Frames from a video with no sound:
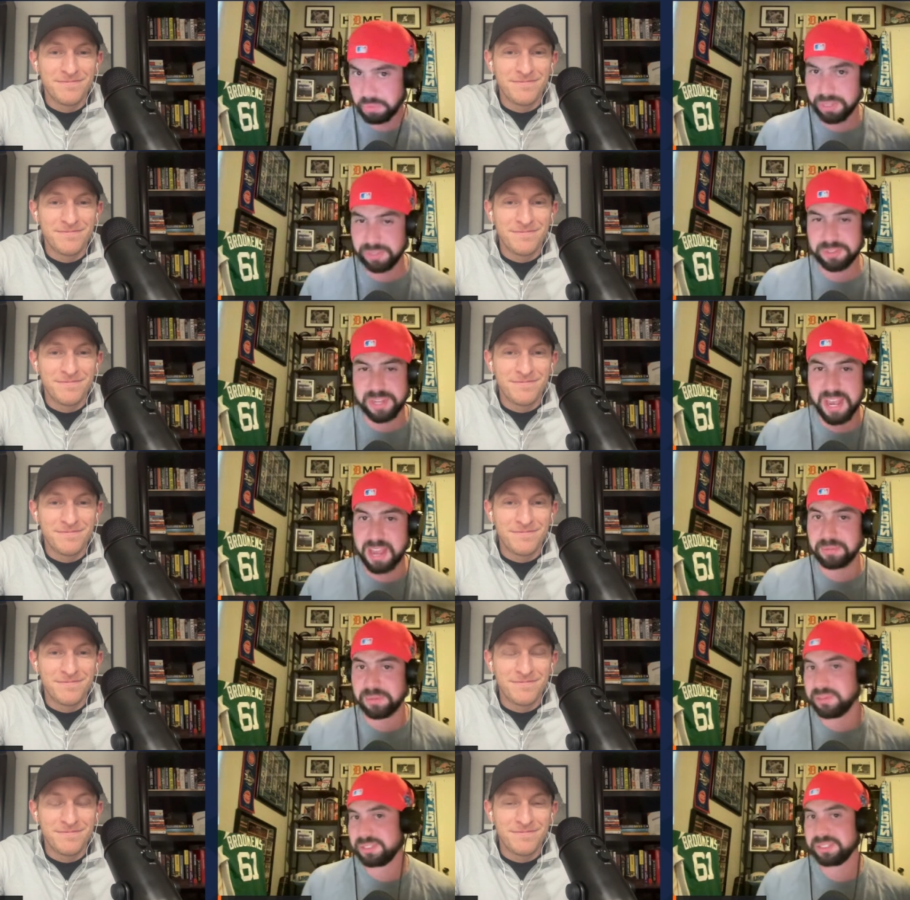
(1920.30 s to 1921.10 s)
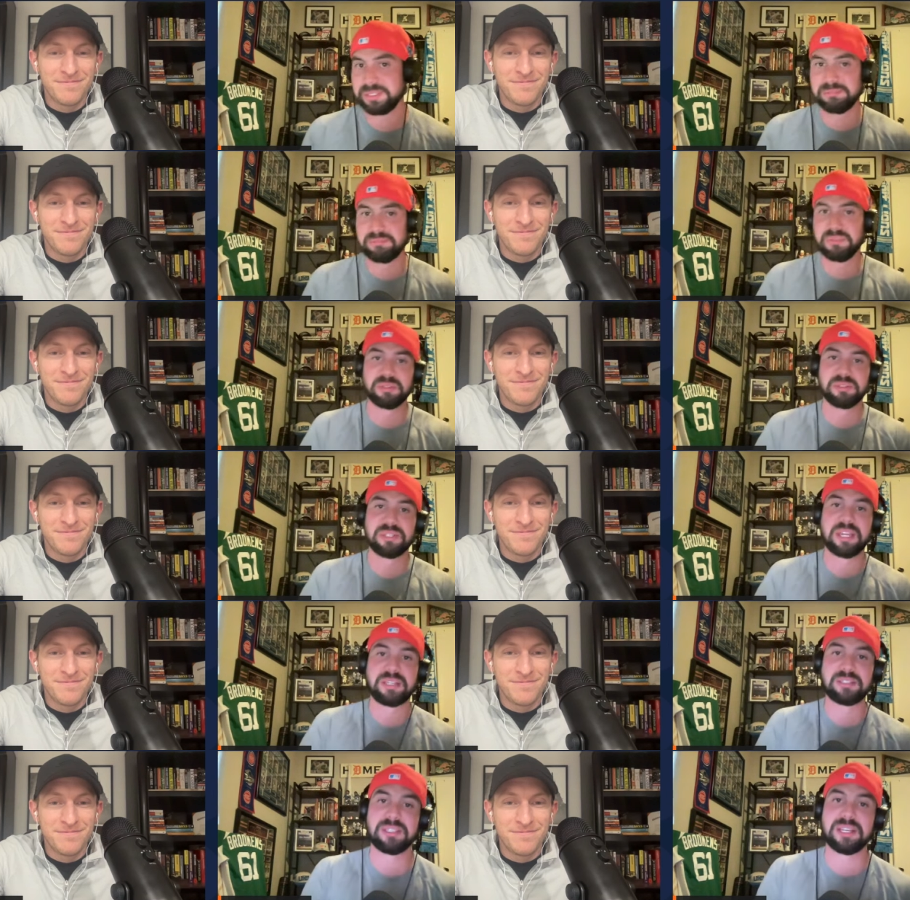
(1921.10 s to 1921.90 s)
Speaker 1: real time, it was those
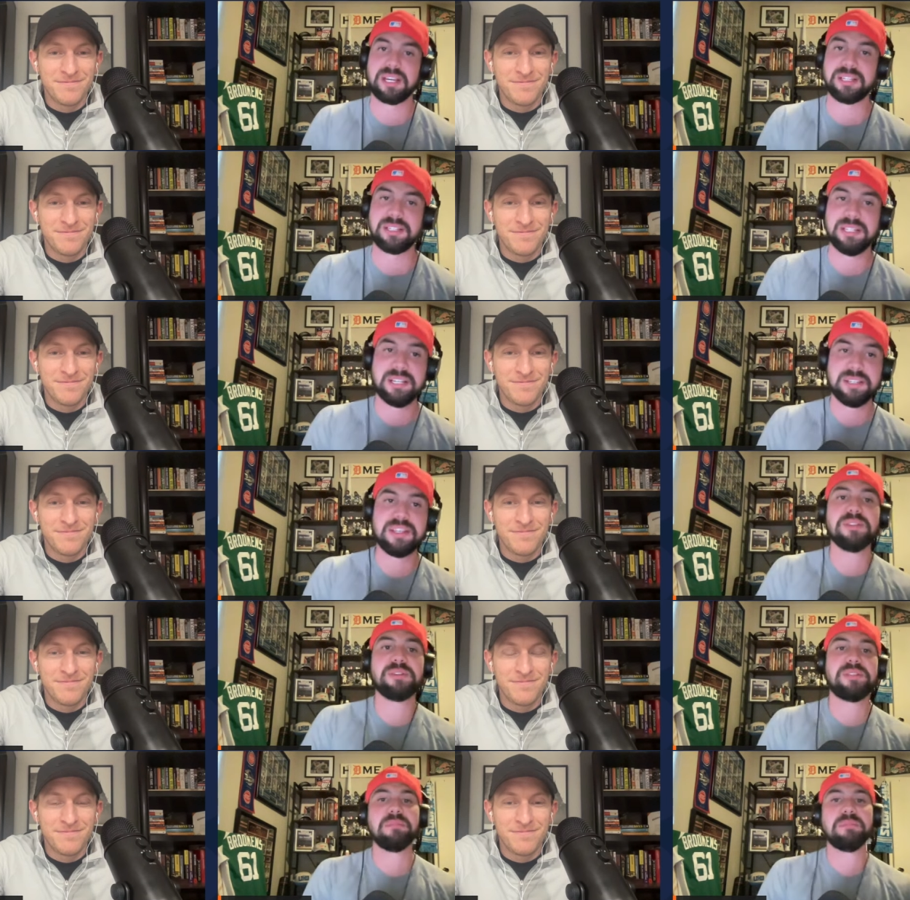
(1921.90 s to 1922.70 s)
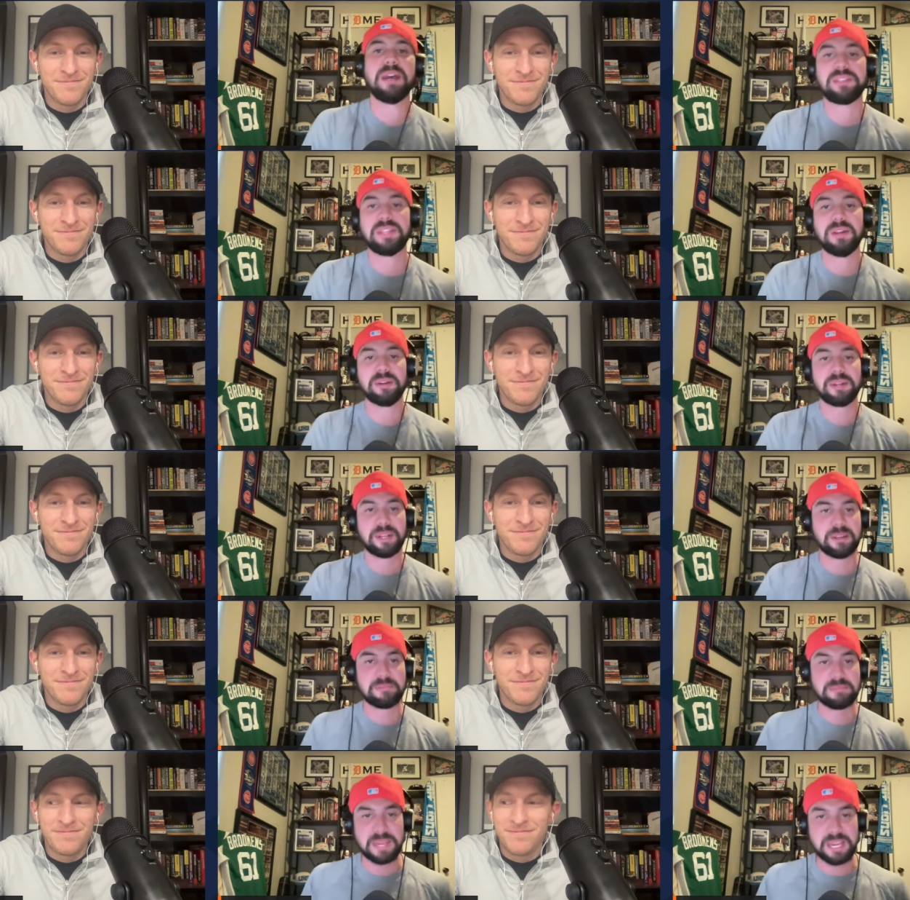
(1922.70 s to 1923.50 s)
things uh, didn't seem like they were
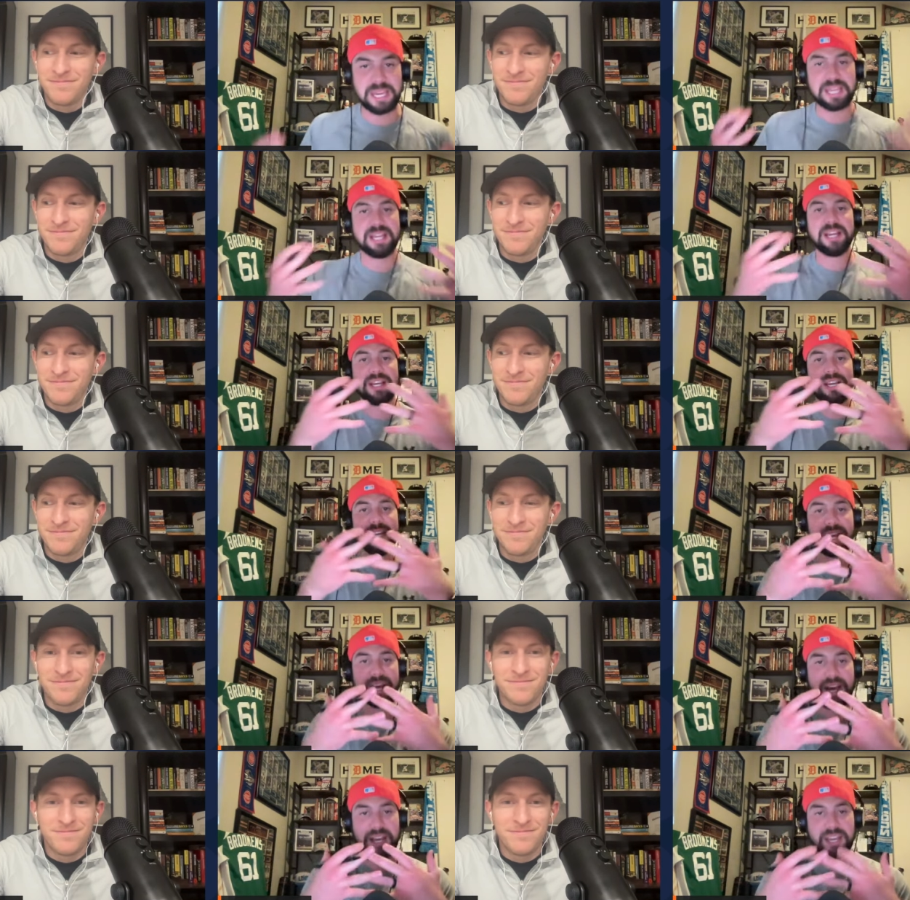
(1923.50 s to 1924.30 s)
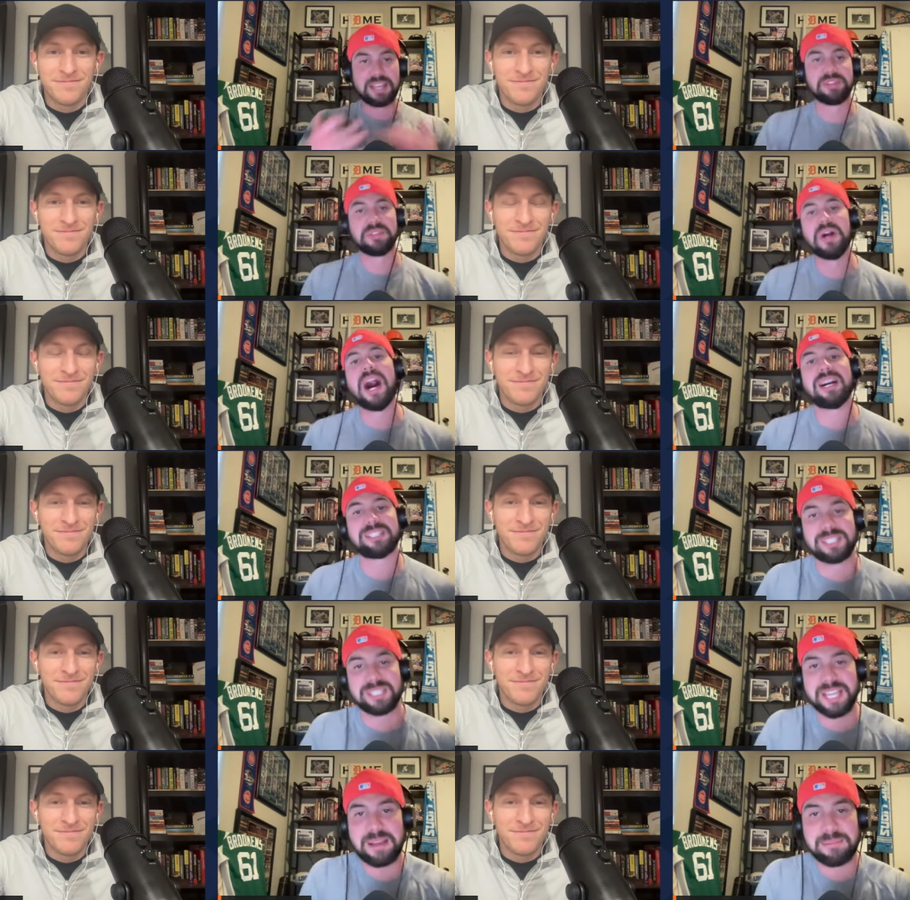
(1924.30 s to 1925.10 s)
going to be uh, in
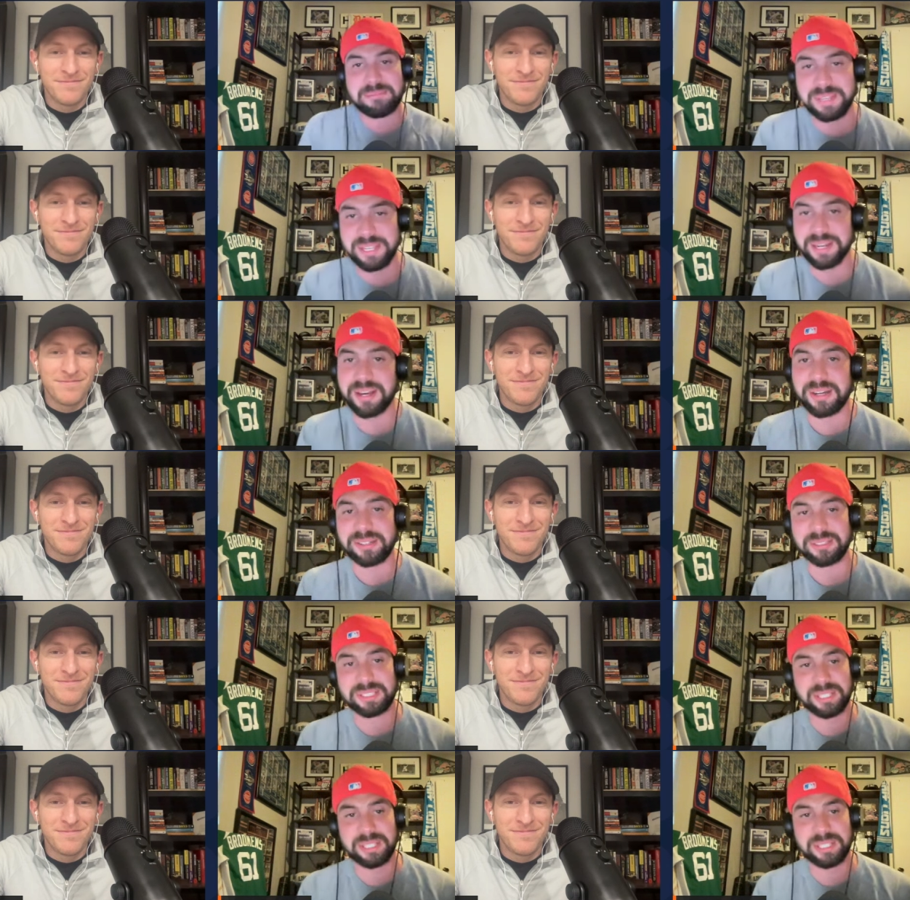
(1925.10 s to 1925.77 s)
lockstep, you know.